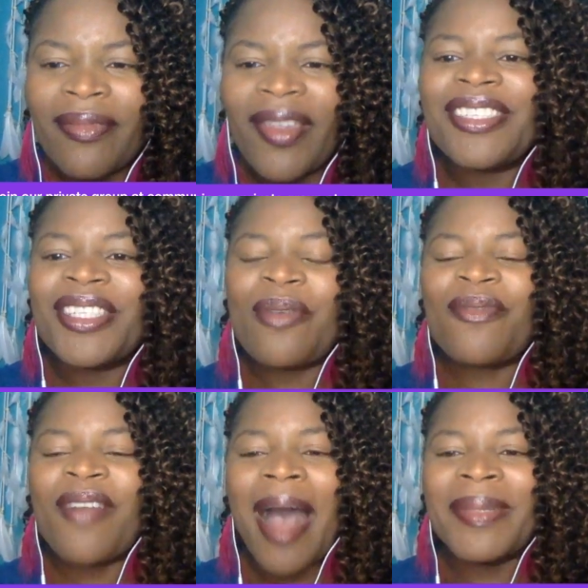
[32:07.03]
So
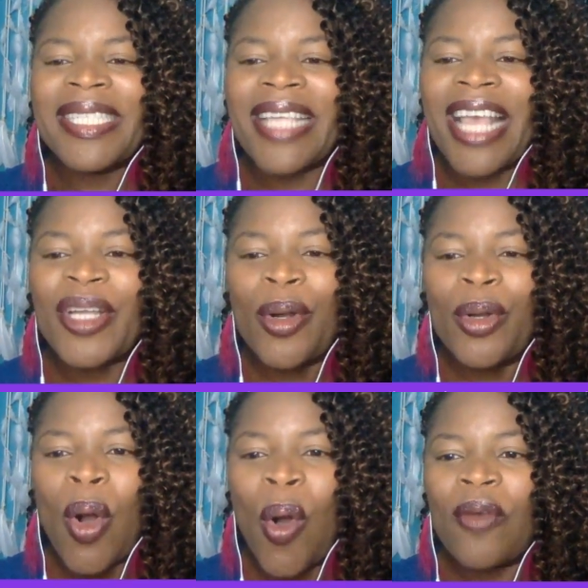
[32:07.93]
Robin says her
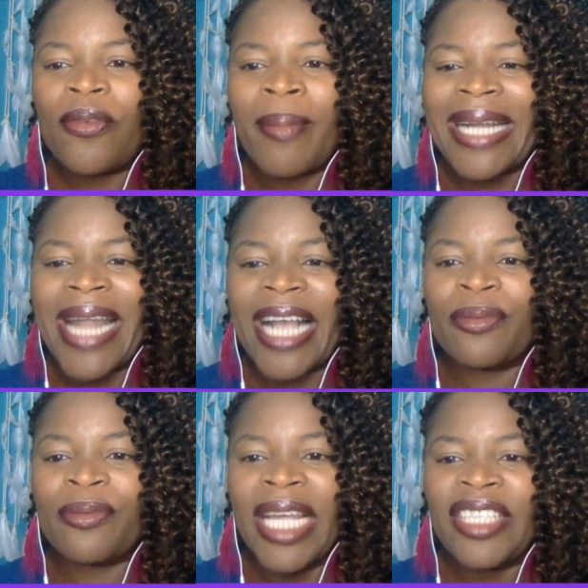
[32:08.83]
goal for my next
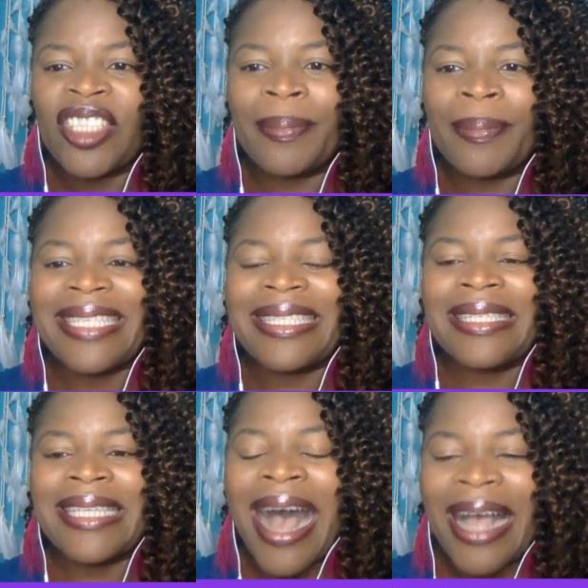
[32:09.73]
relationship is
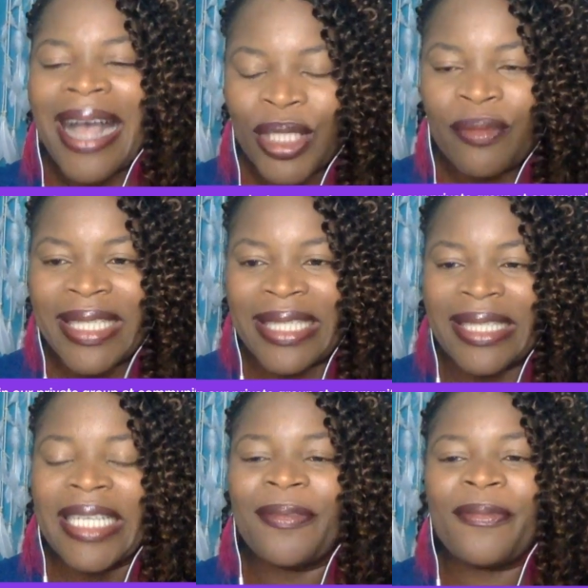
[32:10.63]
not to
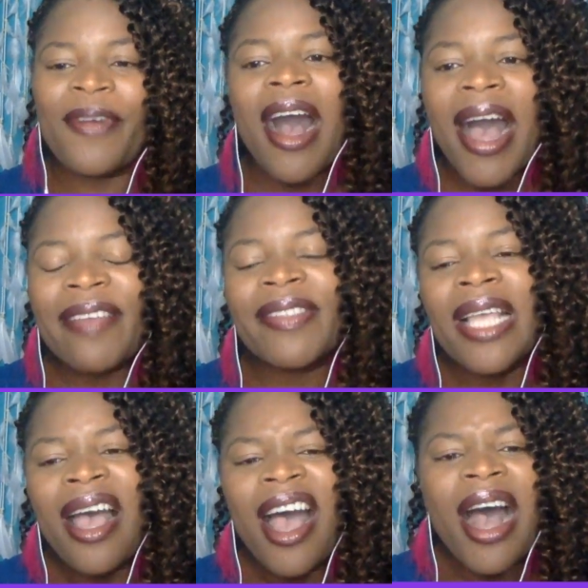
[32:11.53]
receive fives.
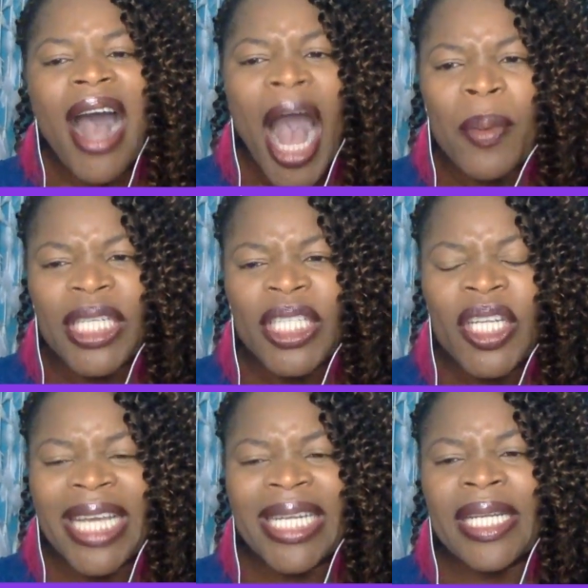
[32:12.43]
I would
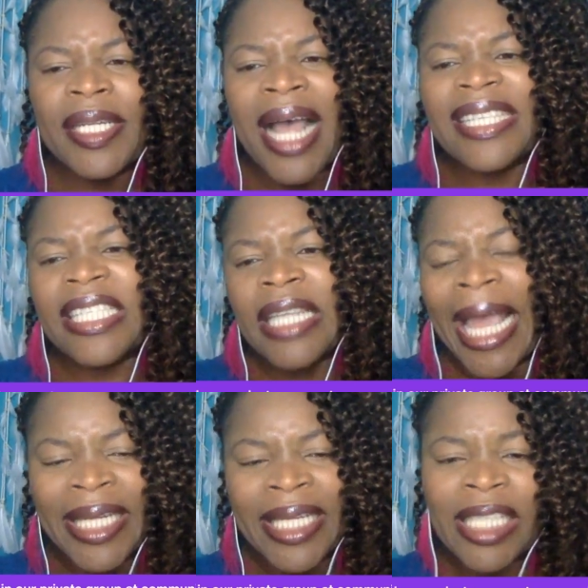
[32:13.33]
look at it a
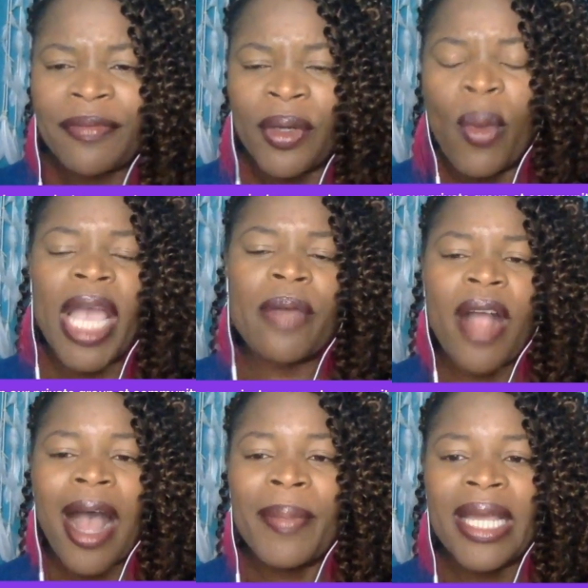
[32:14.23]
slightly different way,
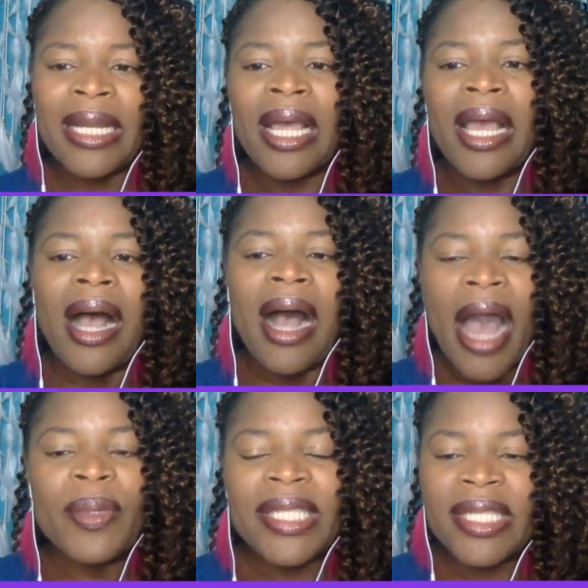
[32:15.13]
Robin. I
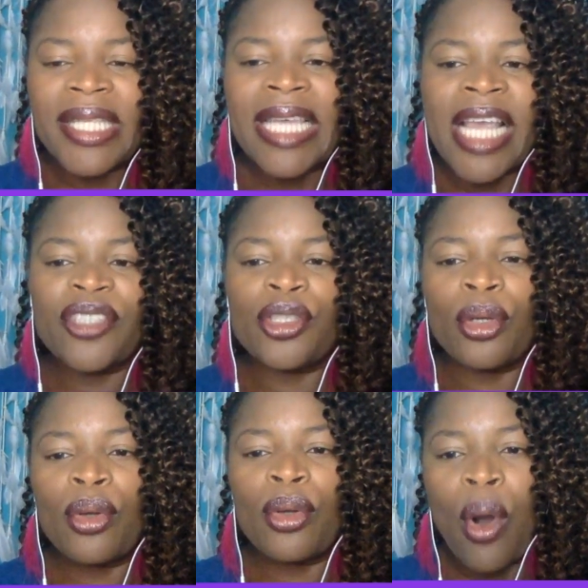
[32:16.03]
would say that your
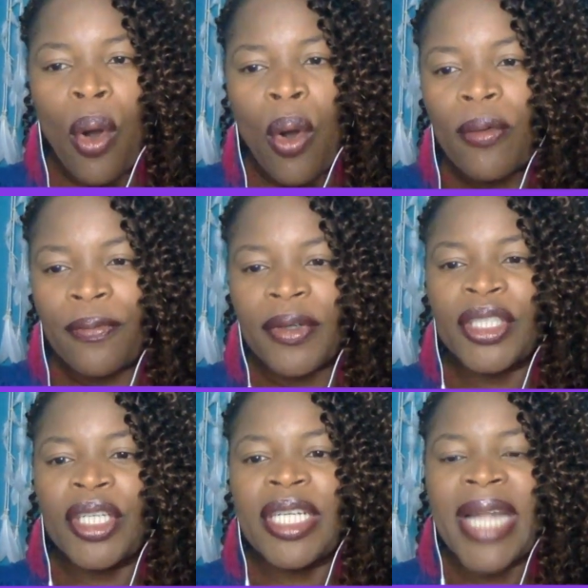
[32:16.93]
goal for
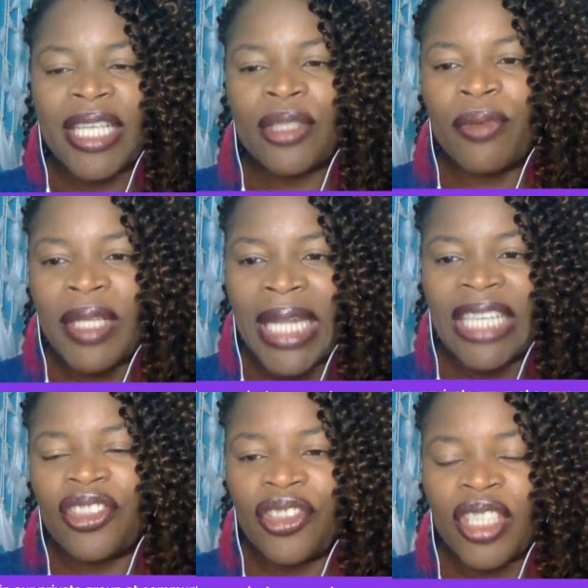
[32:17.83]
your next
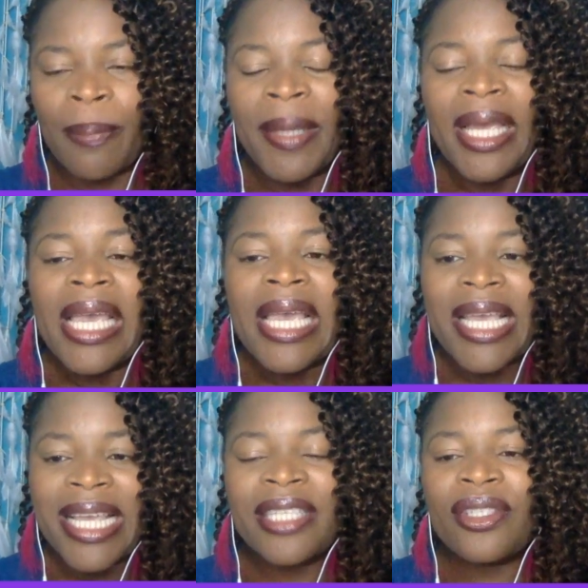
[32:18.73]
relationship
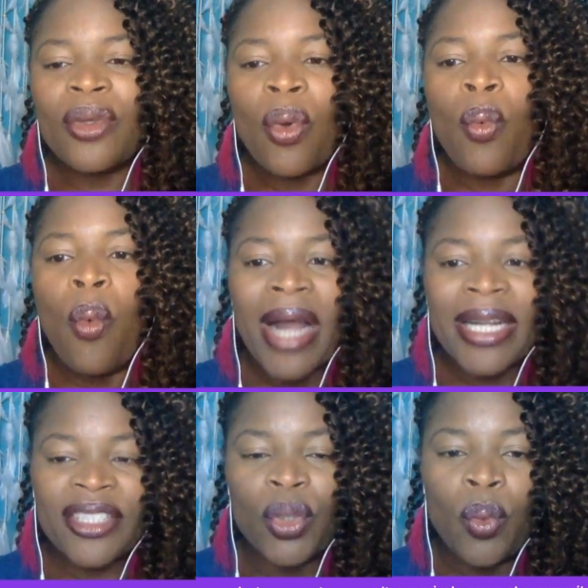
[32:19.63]
is
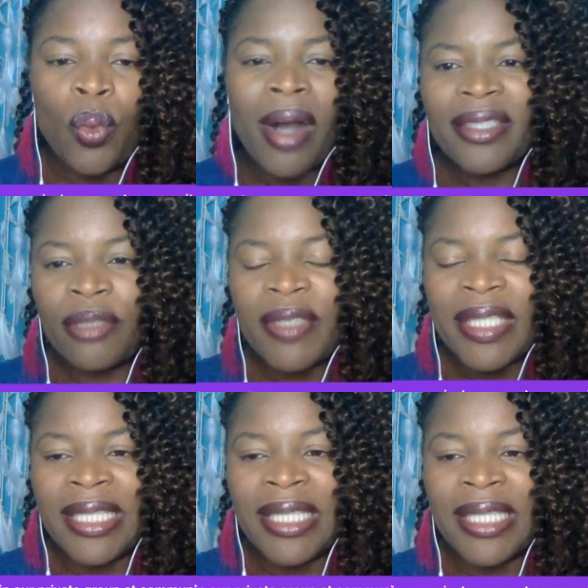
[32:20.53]
what you want to
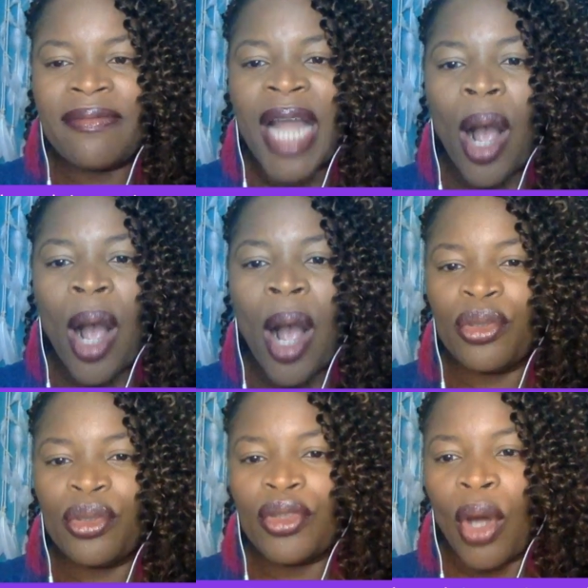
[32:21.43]
receive, not what you
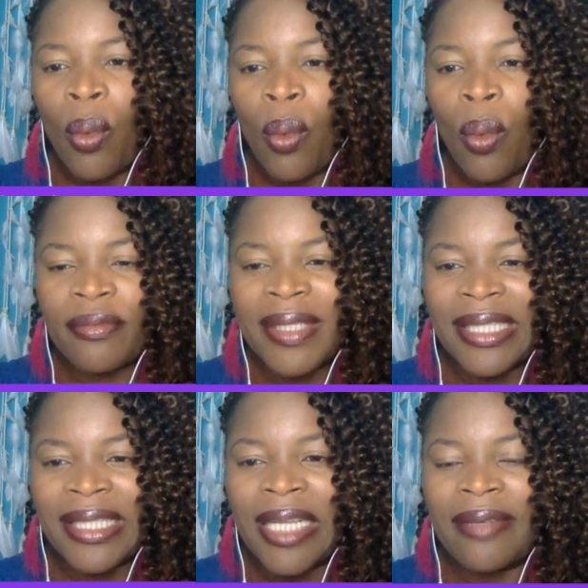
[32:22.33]
don't want to
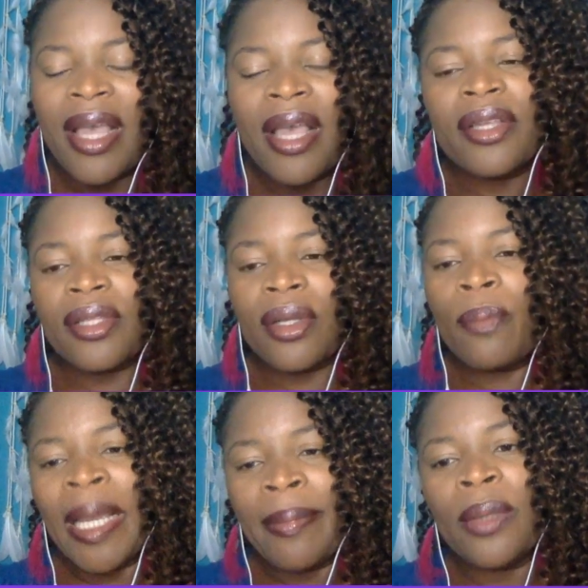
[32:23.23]
receive. So
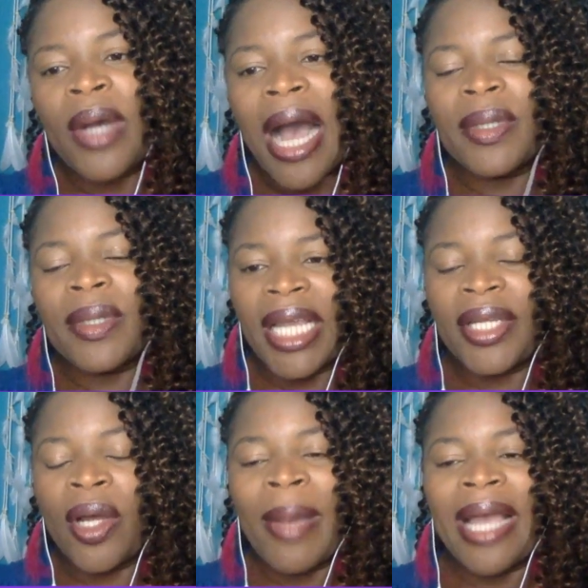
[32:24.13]
maybe I would say,
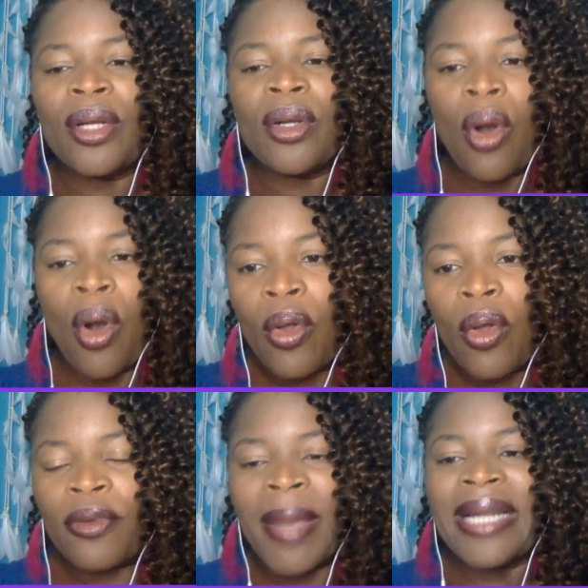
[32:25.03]
my goal
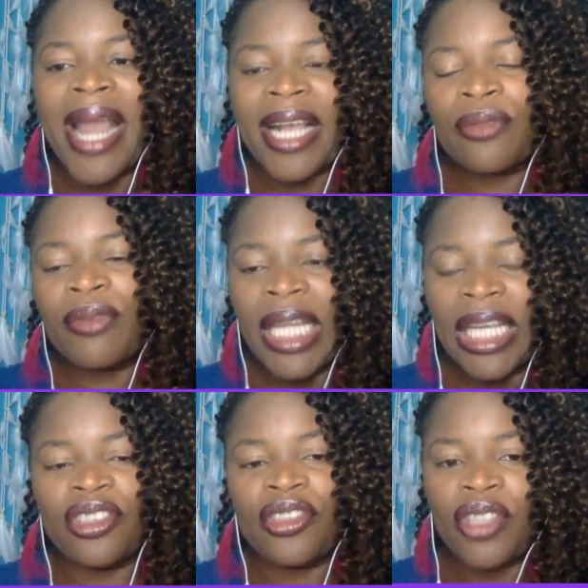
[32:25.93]
for my next
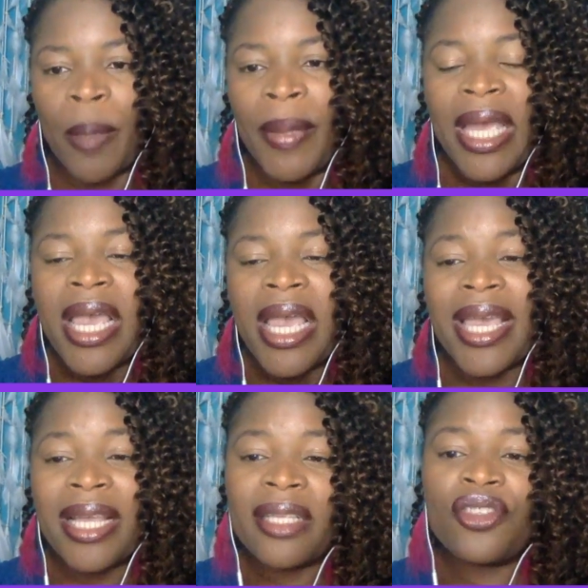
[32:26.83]
relationship
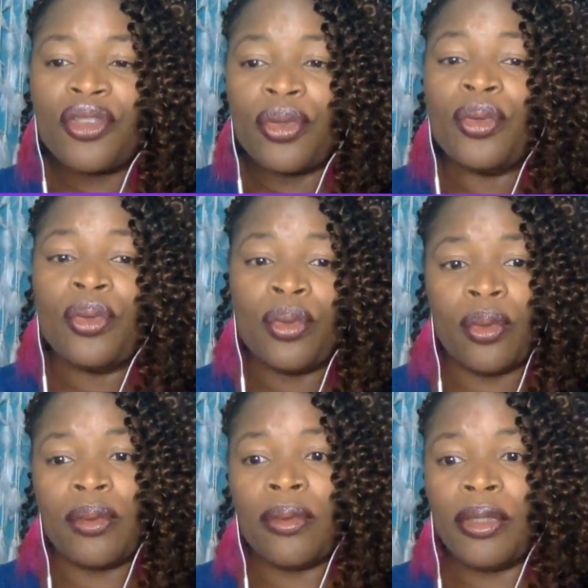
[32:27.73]
is
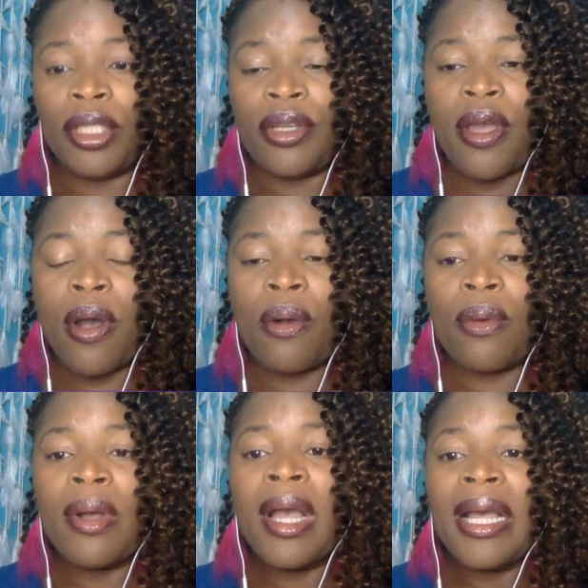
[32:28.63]
to,
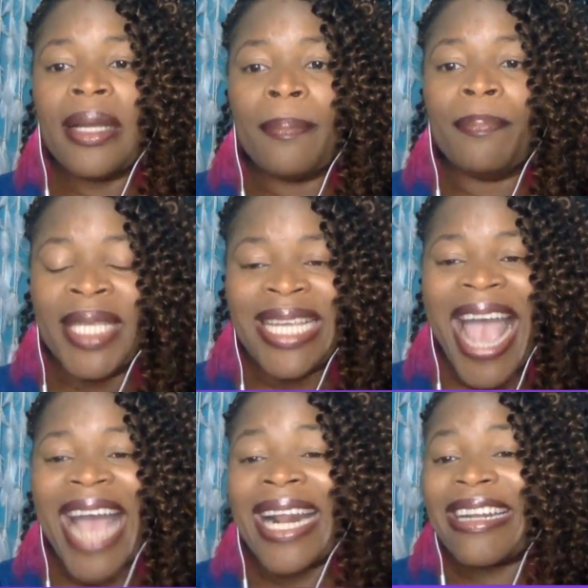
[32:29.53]
be
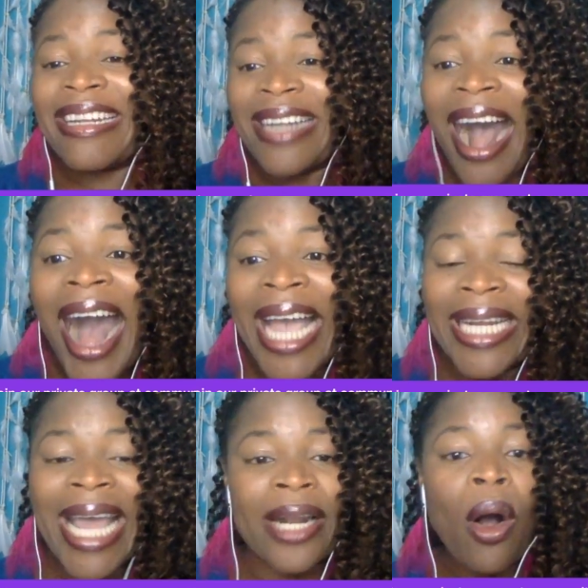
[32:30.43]
at a 9
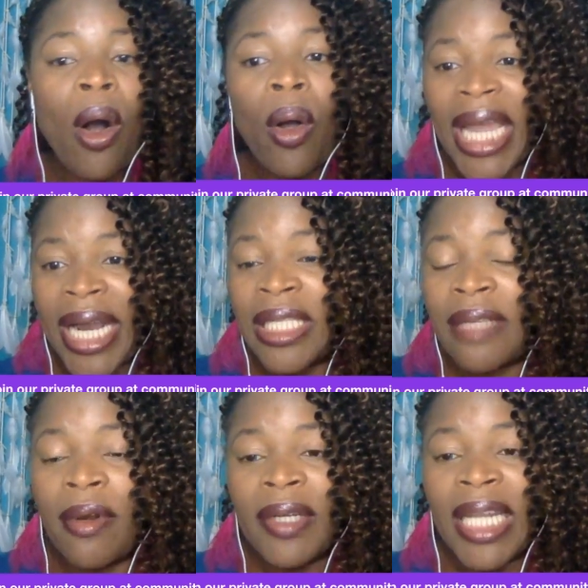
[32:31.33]
at all areas of
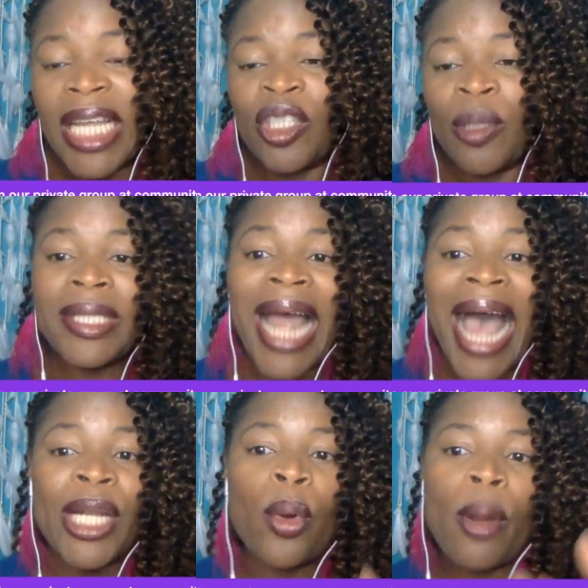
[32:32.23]
our relationship,
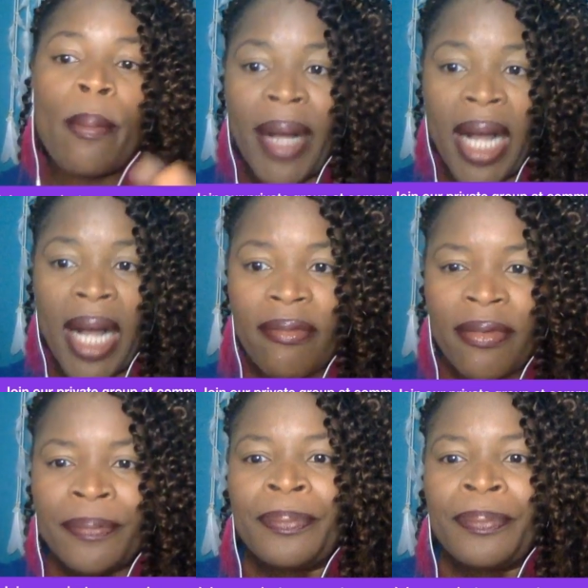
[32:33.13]
9 or above.